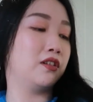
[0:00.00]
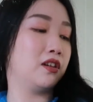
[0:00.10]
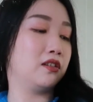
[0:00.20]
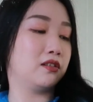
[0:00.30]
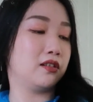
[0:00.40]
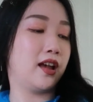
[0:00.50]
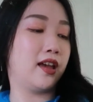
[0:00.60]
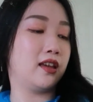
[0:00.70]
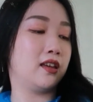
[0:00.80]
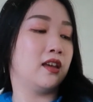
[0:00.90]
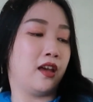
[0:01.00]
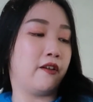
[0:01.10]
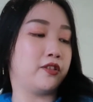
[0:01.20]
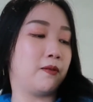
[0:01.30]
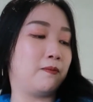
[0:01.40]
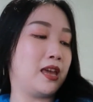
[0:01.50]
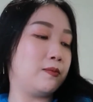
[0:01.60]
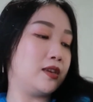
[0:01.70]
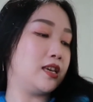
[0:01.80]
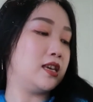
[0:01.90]
you're going to like have some
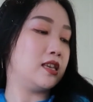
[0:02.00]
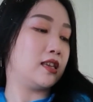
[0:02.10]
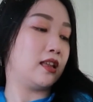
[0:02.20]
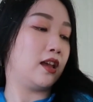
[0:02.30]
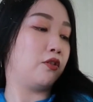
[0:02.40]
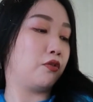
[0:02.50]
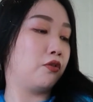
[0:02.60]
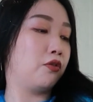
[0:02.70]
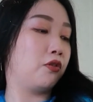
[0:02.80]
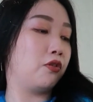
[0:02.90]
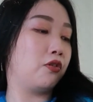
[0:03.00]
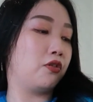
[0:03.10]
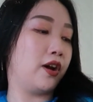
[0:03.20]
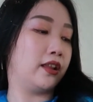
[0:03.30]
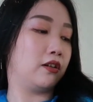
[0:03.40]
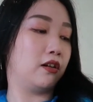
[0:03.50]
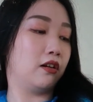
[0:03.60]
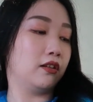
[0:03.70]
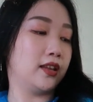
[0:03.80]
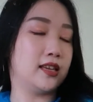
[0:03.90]
babies and then grow old and
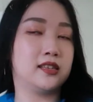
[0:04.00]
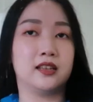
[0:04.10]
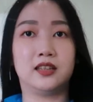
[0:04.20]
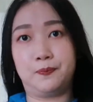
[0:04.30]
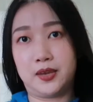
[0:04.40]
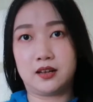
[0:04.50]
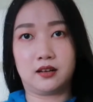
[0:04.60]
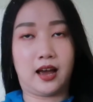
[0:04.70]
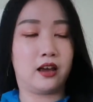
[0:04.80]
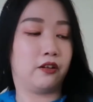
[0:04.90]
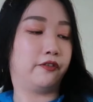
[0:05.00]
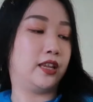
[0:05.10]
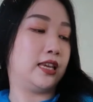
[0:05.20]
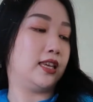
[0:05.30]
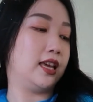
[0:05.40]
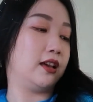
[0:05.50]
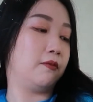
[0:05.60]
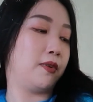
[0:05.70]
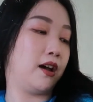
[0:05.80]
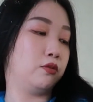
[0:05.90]
all. That's the typical kind of
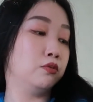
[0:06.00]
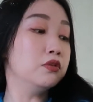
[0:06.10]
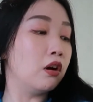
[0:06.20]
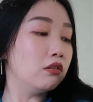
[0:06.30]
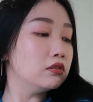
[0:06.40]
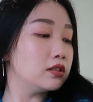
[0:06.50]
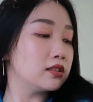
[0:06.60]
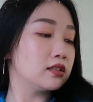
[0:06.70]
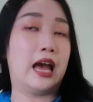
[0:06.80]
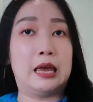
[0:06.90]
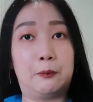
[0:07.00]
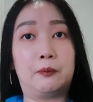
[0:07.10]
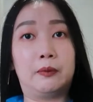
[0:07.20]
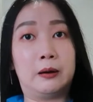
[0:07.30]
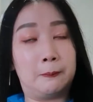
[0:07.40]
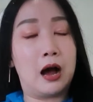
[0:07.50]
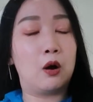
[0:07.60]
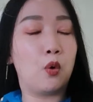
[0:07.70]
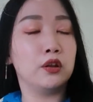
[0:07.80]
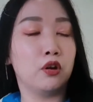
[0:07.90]
thinking, but who knows? I am
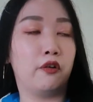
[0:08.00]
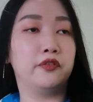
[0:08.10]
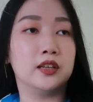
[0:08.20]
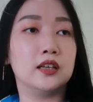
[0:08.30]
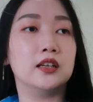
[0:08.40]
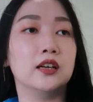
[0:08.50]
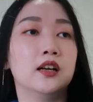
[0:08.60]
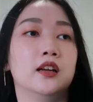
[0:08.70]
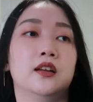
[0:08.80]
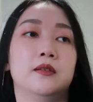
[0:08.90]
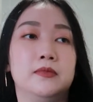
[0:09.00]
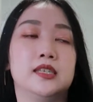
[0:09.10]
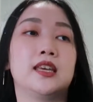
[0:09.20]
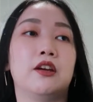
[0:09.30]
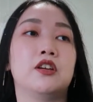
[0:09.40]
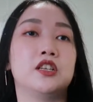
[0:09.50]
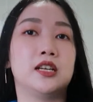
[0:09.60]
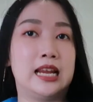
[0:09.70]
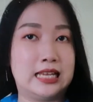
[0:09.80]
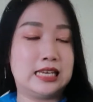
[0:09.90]
among one of the
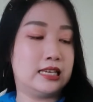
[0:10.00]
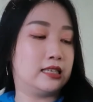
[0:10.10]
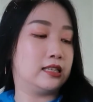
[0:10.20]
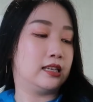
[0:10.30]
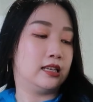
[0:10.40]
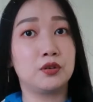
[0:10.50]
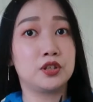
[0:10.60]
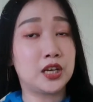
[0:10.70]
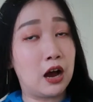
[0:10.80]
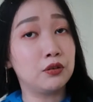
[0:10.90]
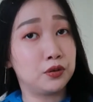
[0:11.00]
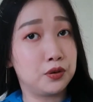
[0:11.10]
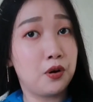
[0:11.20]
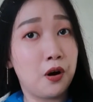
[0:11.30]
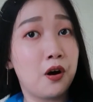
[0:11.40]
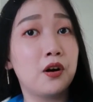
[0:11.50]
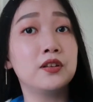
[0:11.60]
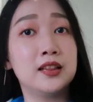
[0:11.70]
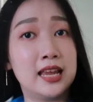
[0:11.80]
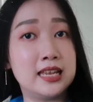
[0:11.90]
miscarriage ladies. So shout out to you
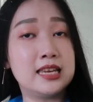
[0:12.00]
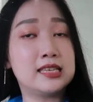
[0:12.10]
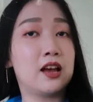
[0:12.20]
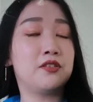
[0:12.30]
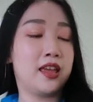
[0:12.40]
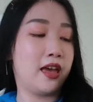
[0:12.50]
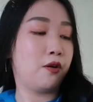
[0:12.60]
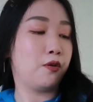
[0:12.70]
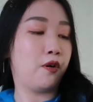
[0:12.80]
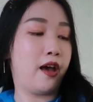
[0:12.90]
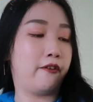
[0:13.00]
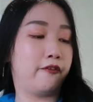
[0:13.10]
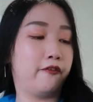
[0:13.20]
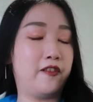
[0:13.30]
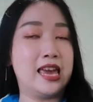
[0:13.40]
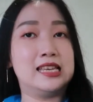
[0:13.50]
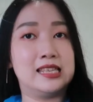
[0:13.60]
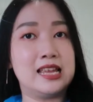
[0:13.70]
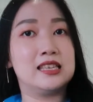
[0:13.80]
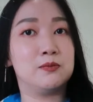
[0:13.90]
all ladies out there who have
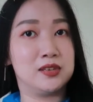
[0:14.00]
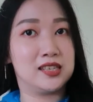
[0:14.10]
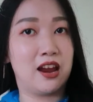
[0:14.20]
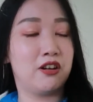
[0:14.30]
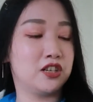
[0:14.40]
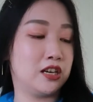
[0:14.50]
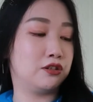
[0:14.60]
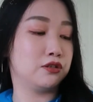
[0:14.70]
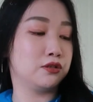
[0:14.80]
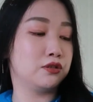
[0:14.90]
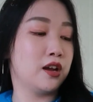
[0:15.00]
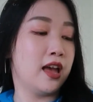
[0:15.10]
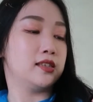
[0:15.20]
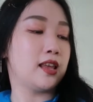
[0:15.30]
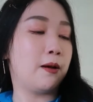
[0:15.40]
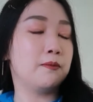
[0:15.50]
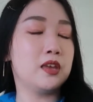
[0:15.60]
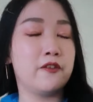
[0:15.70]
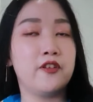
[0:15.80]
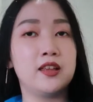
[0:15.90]
faced this miscarriage issue.
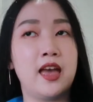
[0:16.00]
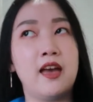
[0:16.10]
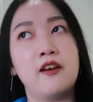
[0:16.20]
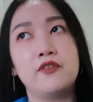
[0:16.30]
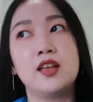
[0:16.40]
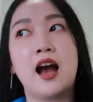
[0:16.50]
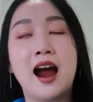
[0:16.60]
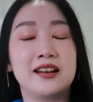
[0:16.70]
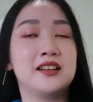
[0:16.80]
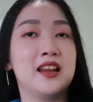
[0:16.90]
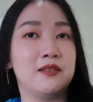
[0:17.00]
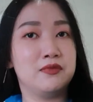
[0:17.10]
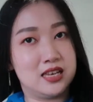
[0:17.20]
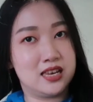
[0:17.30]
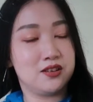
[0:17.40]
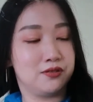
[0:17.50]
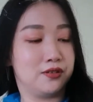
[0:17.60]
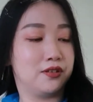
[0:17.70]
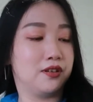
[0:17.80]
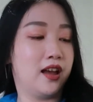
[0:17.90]
Some even have it harder than me, you
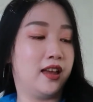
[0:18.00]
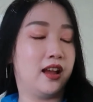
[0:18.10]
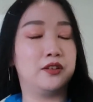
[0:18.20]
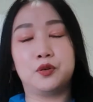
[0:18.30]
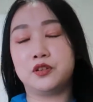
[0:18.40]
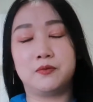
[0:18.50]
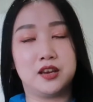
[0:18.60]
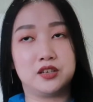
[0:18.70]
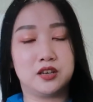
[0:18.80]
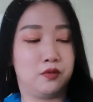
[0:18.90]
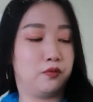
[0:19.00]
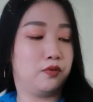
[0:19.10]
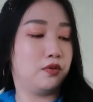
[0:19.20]
know, and I don't want to mention